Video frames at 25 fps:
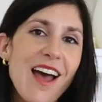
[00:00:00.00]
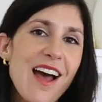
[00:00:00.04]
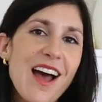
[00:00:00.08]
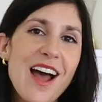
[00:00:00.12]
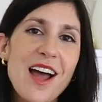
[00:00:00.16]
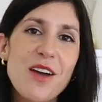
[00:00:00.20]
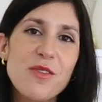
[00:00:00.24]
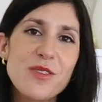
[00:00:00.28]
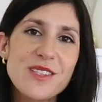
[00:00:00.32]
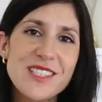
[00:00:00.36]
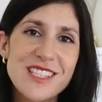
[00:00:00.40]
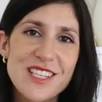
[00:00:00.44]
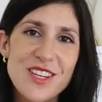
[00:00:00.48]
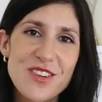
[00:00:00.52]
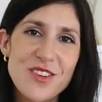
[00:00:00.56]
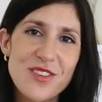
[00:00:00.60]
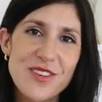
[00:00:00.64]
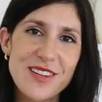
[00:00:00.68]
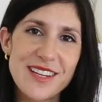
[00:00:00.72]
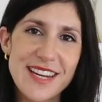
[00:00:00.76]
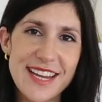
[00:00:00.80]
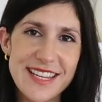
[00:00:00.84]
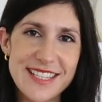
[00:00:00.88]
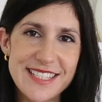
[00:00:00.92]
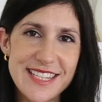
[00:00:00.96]
I will see
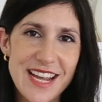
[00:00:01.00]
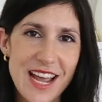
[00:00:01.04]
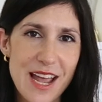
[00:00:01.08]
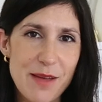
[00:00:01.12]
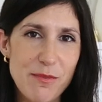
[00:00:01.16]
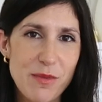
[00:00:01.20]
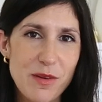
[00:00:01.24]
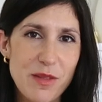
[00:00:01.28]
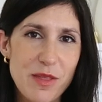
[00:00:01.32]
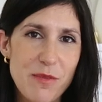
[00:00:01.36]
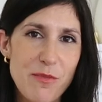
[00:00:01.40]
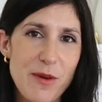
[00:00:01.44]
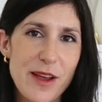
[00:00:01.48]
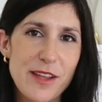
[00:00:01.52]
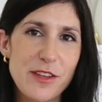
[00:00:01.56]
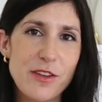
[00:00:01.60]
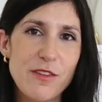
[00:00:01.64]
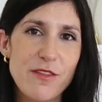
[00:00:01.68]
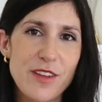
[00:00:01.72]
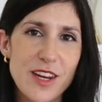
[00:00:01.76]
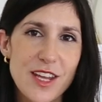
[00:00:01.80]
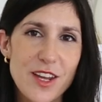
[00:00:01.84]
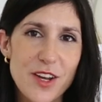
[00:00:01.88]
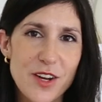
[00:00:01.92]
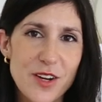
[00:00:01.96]
you next time with a brand new
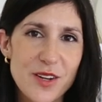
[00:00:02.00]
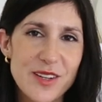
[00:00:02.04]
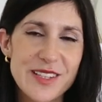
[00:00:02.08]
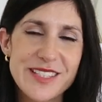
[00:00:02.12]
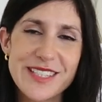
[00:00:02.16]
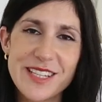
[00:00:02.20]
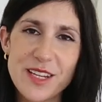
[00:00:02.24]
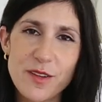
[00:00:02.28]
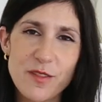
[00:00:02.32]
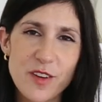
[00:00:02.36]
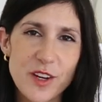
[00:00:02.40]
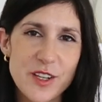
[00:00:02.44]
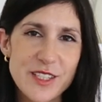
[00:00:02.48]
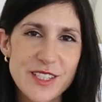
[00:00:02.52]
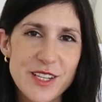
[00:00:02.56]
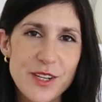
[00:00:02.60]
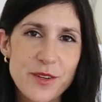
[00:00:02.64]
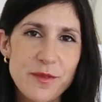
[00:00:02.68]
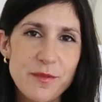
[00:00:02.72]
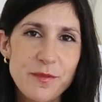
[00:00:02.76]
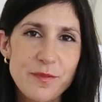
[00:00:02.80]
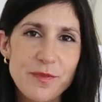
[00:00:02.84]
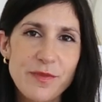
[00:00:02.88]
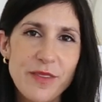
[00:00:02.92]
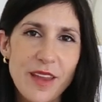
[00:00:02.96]
video. See you very soon.
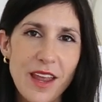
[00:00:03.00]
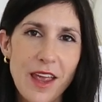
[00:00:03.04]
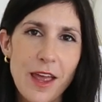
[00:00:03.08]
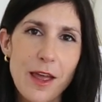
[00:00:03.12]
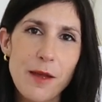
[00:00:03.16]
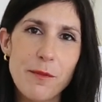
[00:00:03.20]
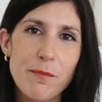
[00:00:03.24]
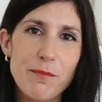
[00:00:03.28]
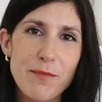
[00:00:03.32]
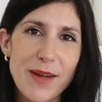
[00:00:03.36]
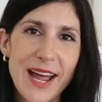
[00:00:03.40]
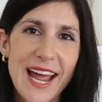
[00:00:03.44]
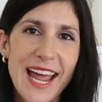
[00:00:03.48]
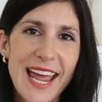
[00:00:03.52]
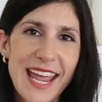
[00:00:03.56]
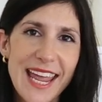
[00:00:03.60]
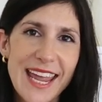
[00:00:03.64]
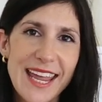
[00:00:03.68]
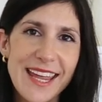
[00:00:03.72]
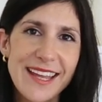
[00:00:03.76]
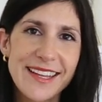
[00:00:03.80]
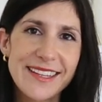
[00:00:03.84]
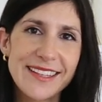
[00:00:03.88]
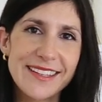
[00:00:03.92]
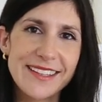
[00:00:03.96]

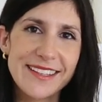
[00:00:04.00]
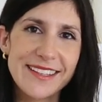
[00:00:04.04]
Bye.